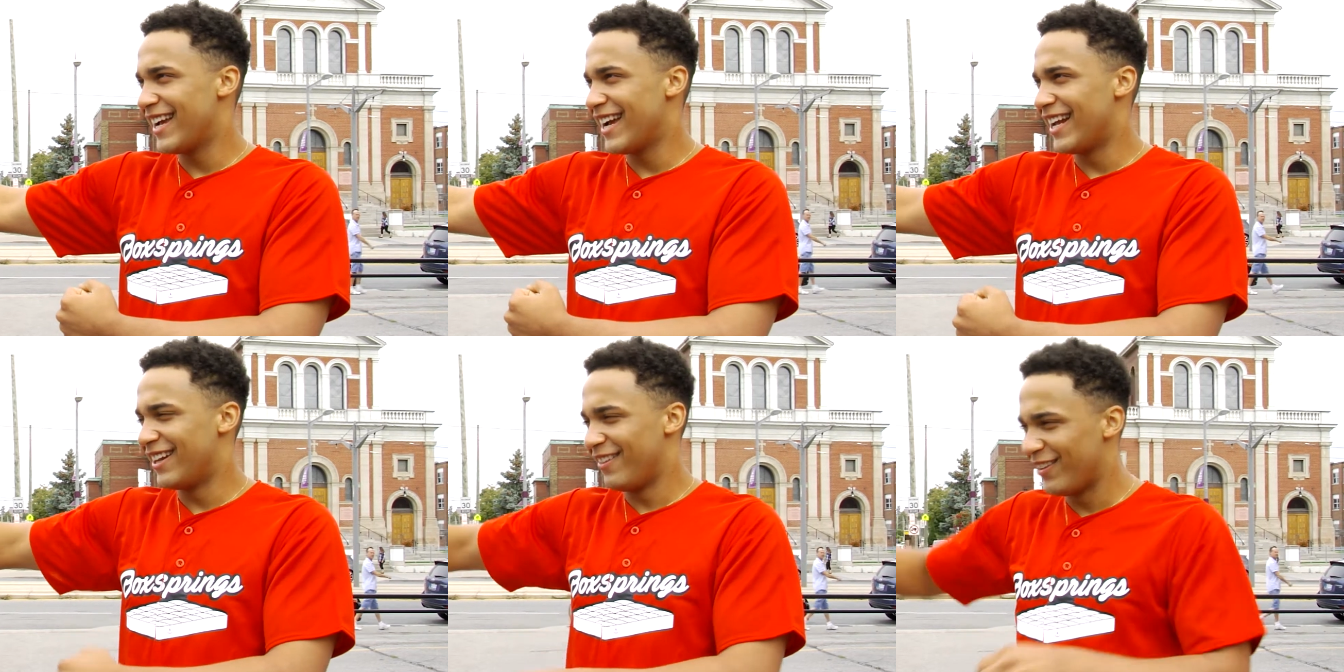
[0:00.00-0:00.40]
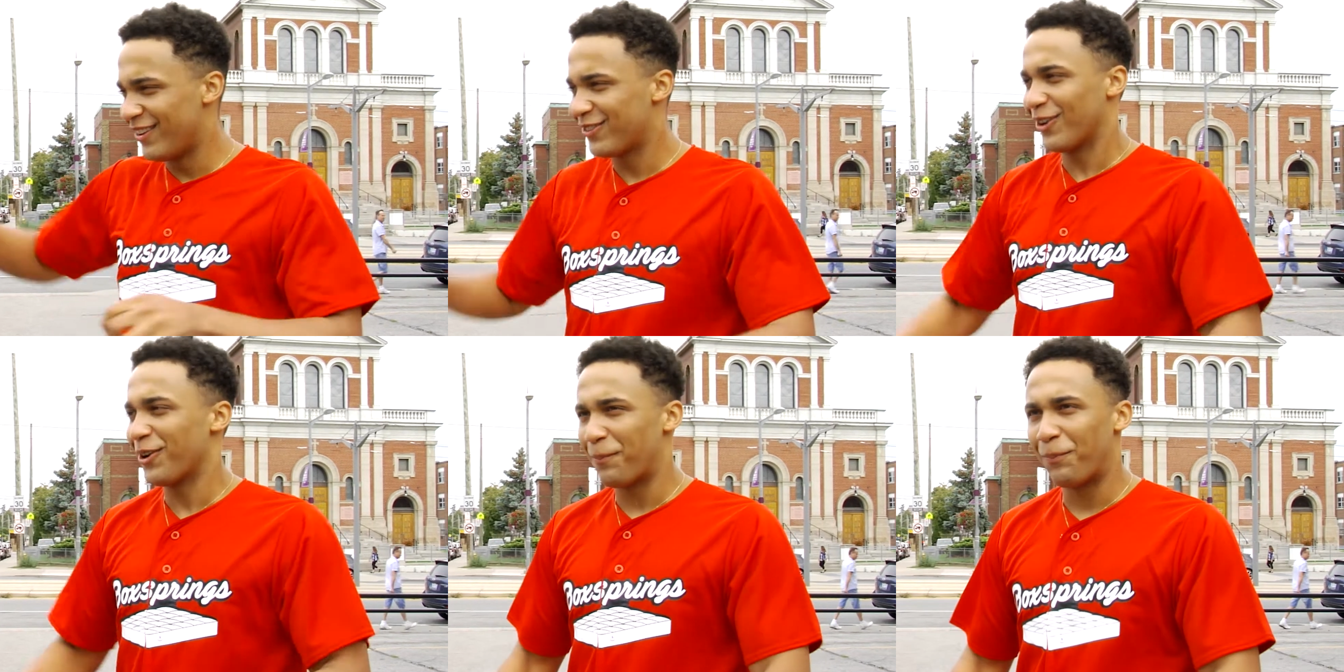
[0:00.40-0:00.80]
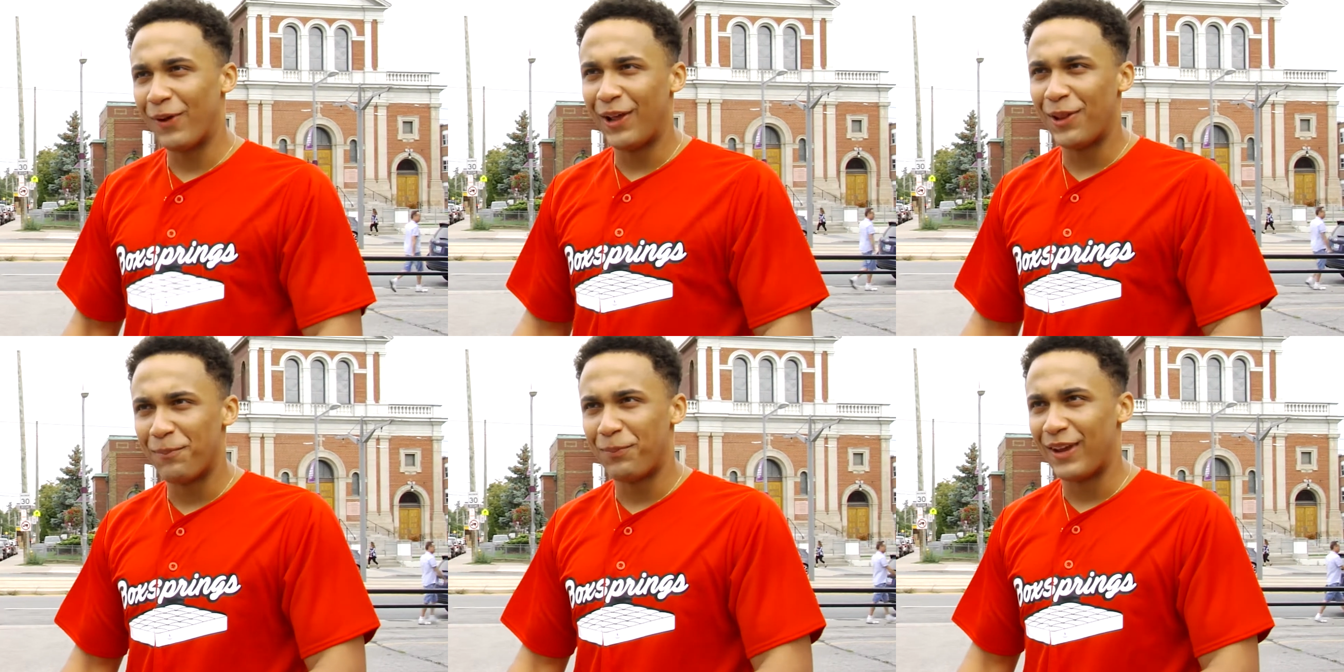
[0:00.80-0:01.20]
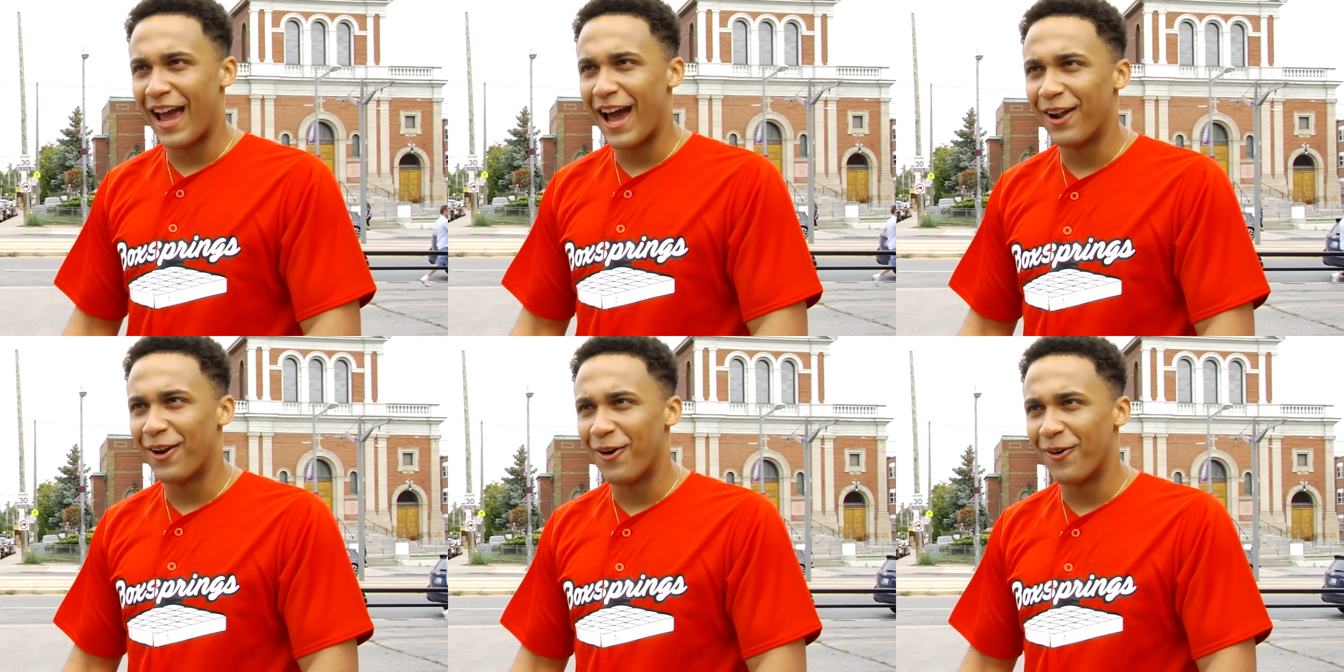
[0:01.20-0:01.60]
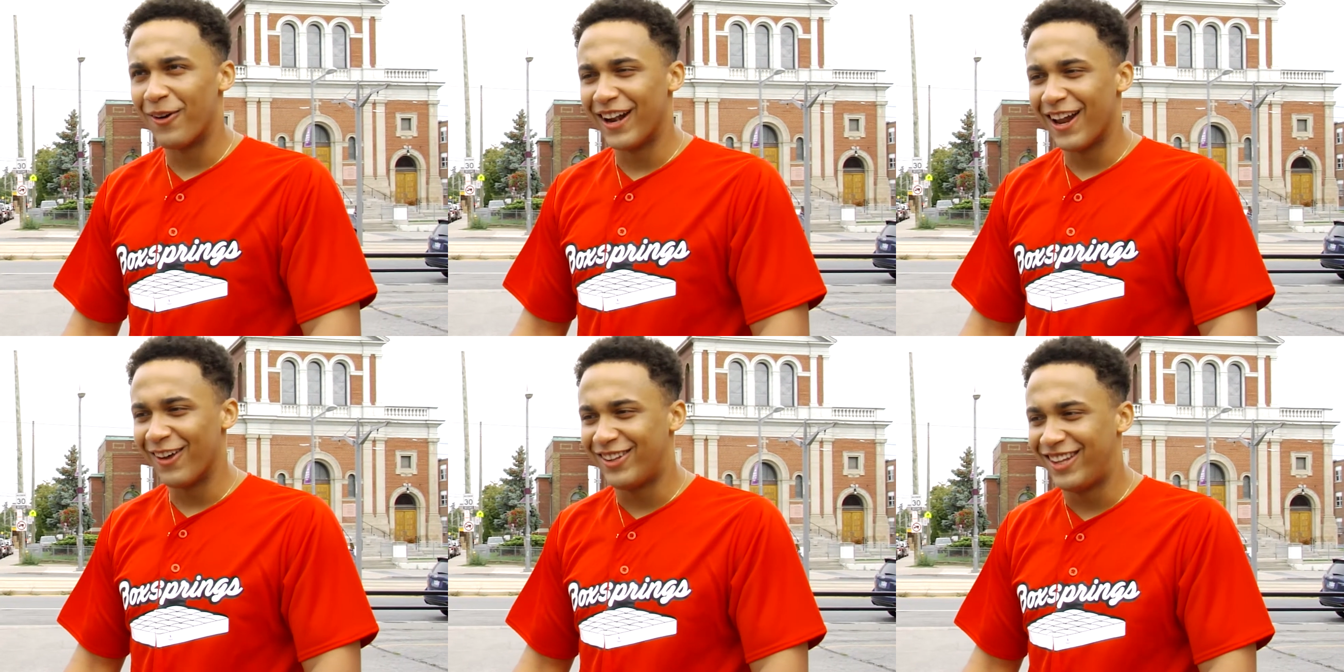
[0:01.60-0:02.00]
And then they just started playing the piano,
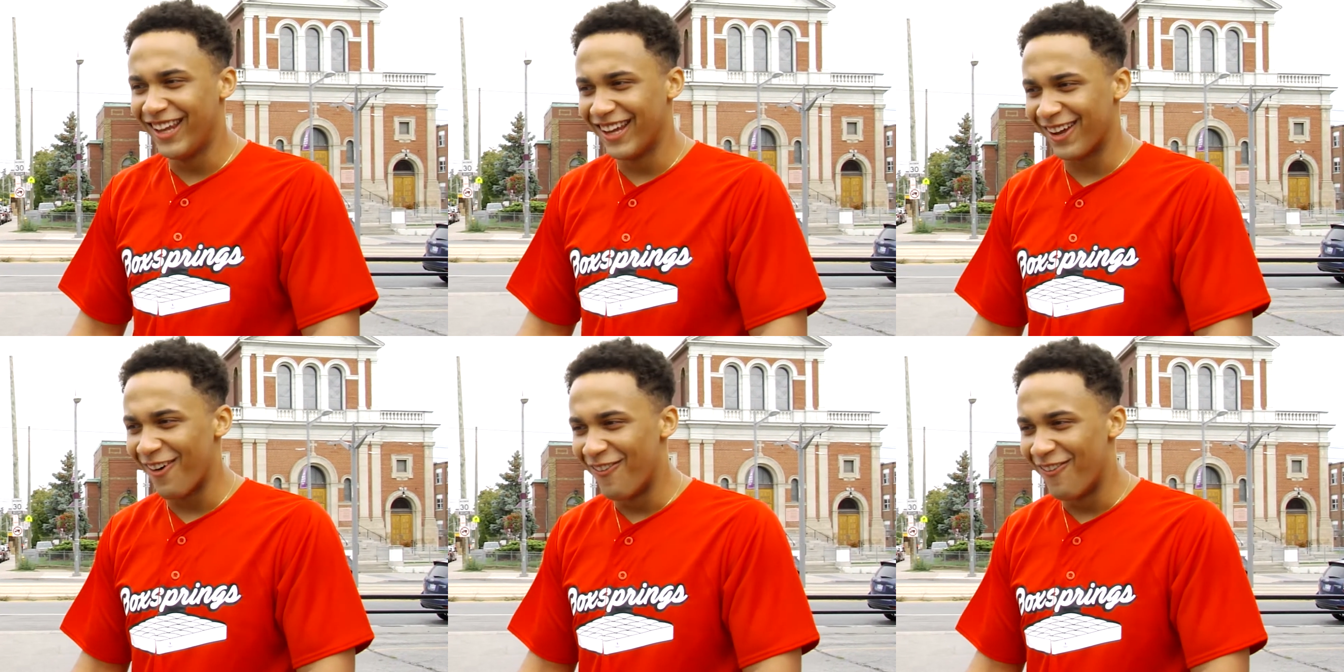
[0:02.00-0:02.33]
and I was like,